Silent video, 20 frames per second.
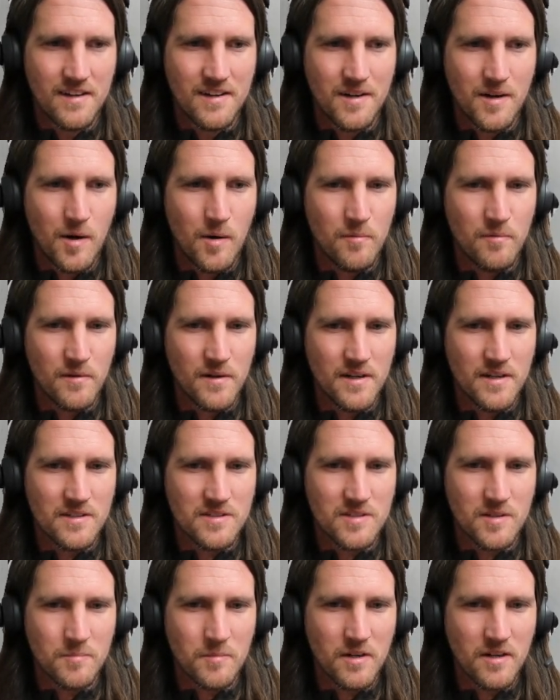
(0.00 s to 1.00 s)
hopefully it
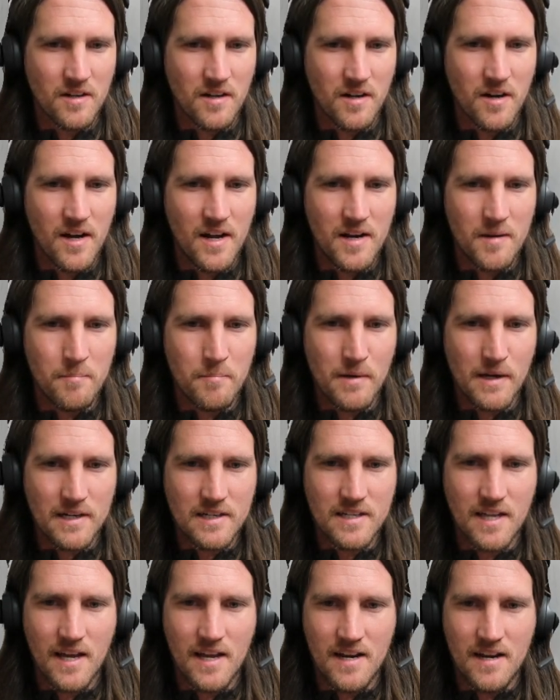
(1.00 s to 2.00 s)
is, I'm going to go ahead and pick
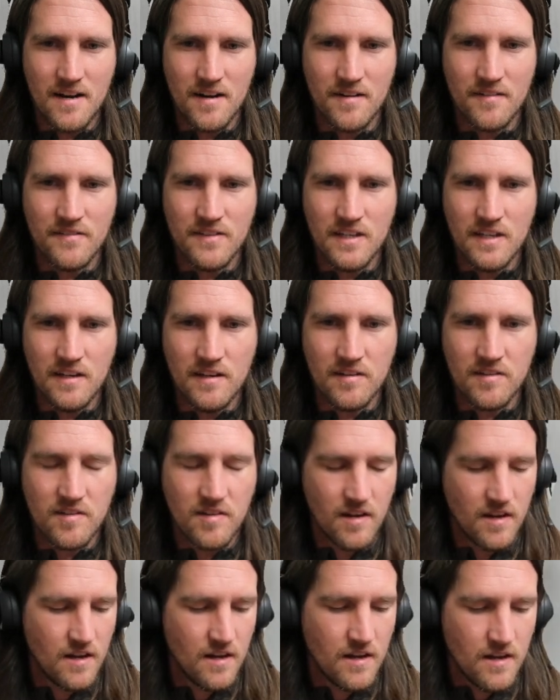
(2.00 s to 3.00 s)
10 of these,
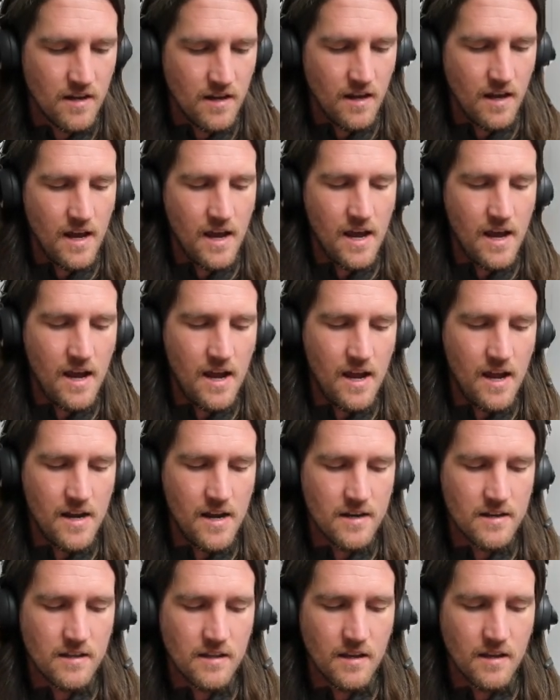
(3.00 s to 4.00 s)

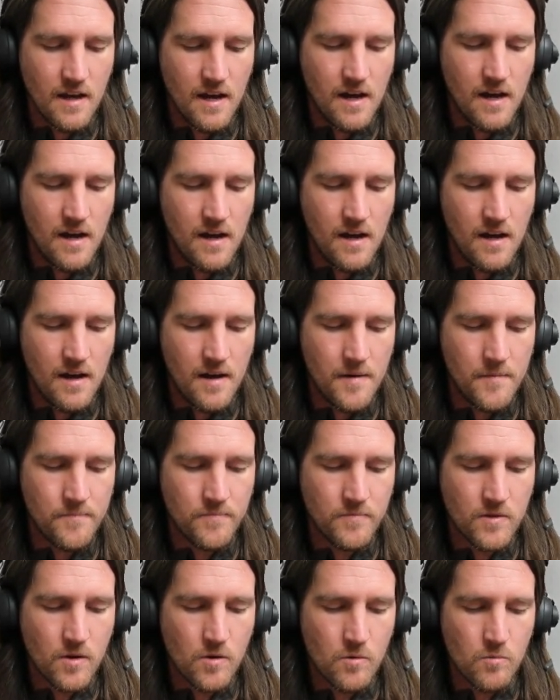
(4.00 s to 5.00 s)
and
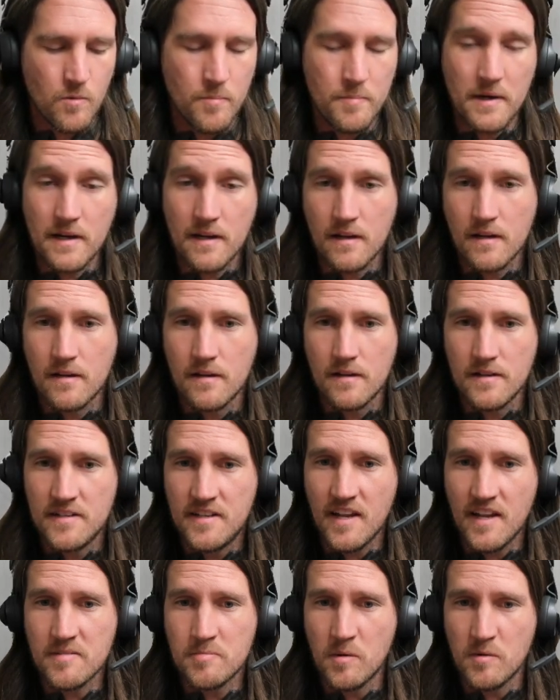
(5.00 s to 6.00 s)
we'll pick
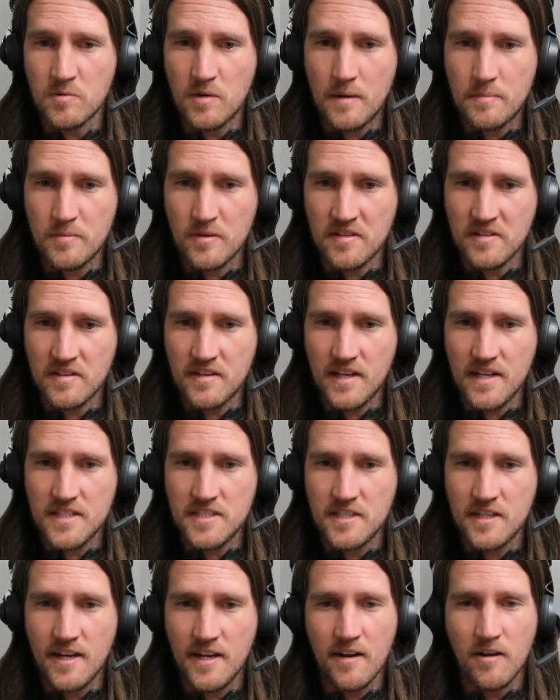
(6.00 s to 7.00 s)
decimal
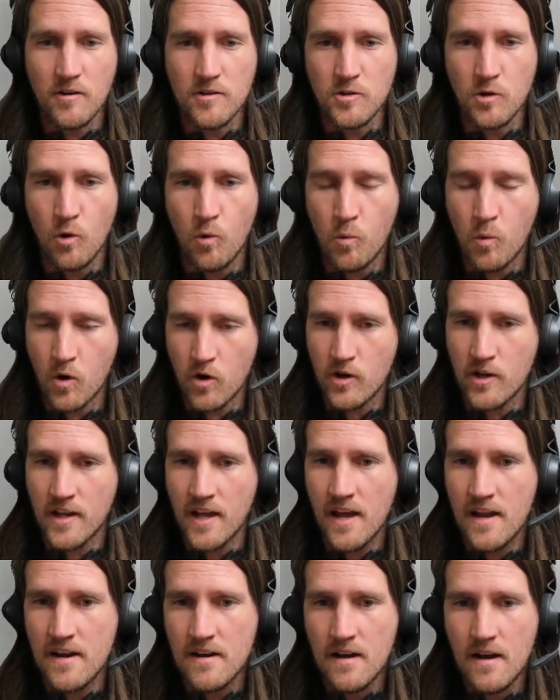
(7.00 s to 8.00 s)
representation, and I'll do a word
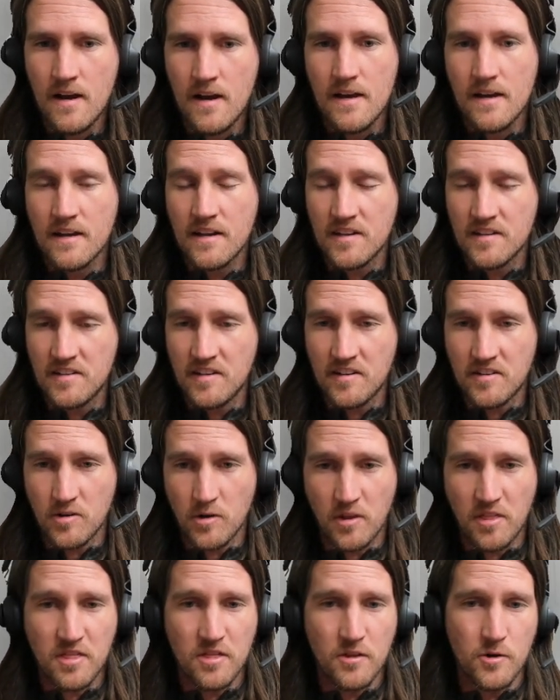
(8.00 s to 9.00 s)
again because these
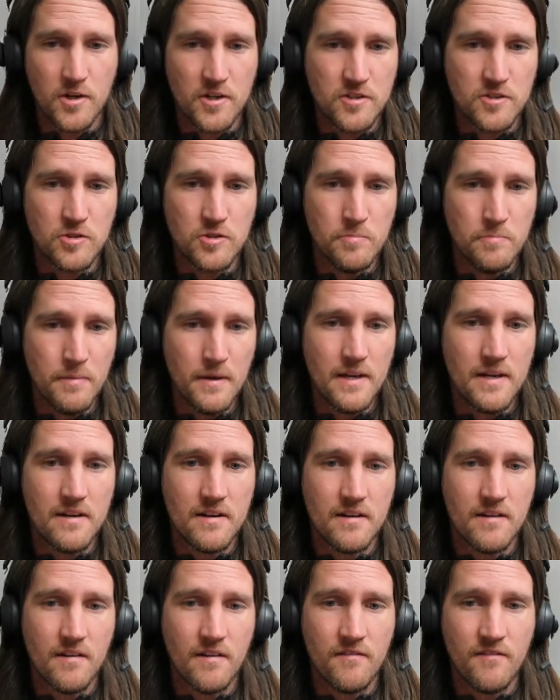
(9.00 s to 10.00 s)
are 32-bit
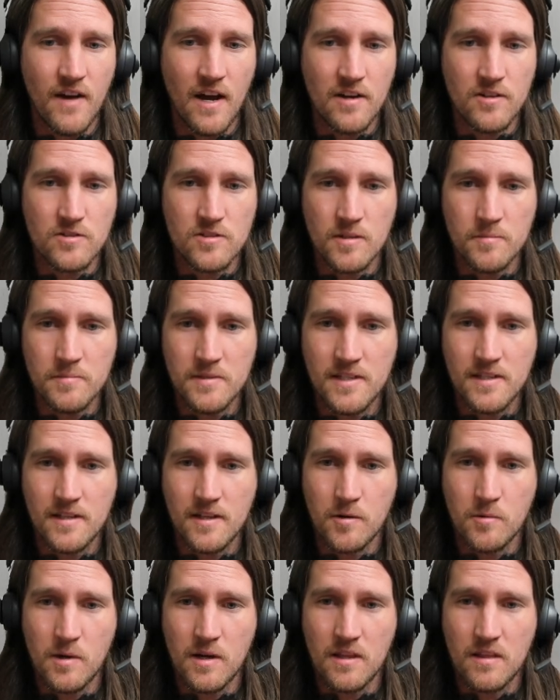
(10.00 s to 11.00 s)
values I'm
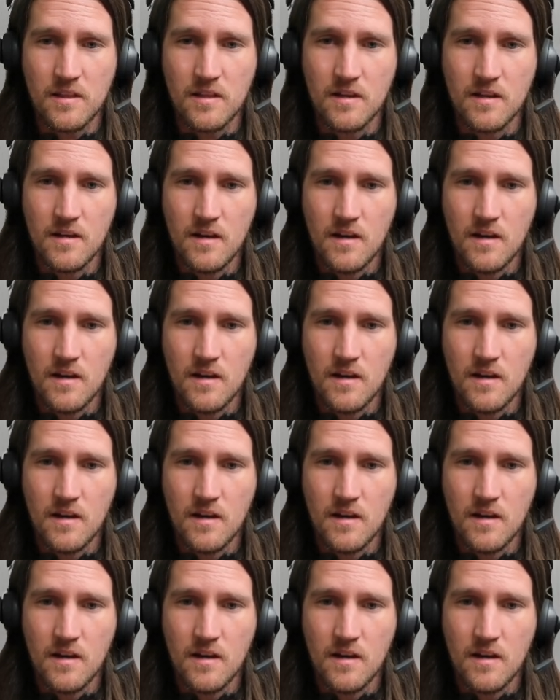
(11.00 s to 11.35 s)
dealing with.